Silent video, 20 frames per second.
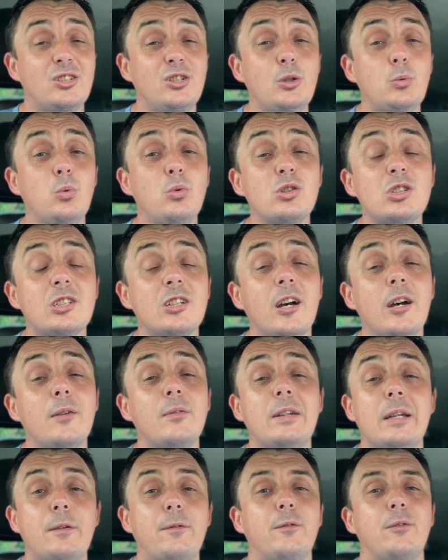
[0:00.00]
you will
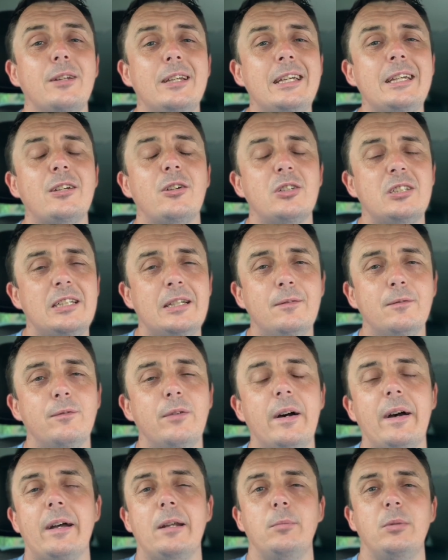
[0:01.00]
serve differently because the
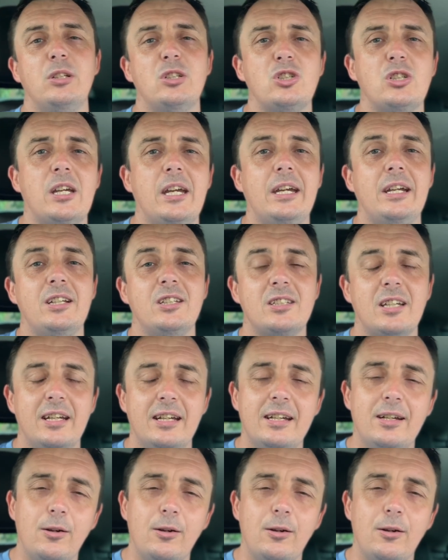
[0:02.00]
environment's changed.